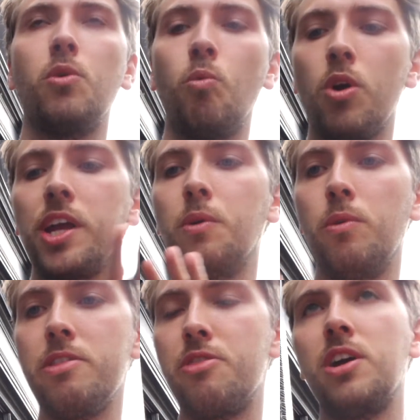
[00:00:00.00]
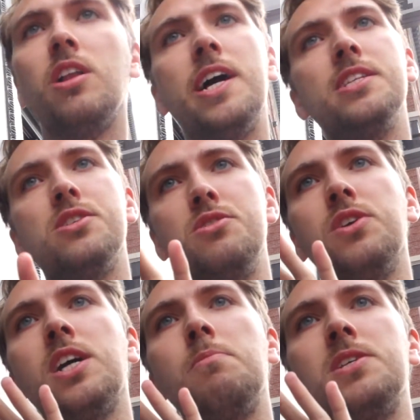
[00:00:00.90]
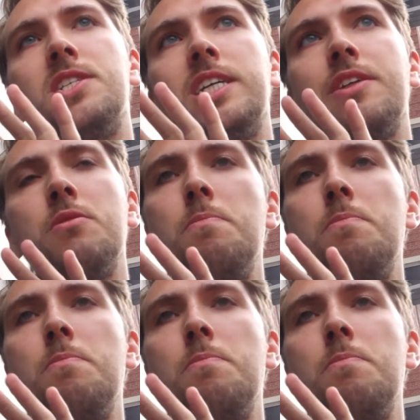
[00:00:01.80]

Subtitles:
working with the client to do the compass together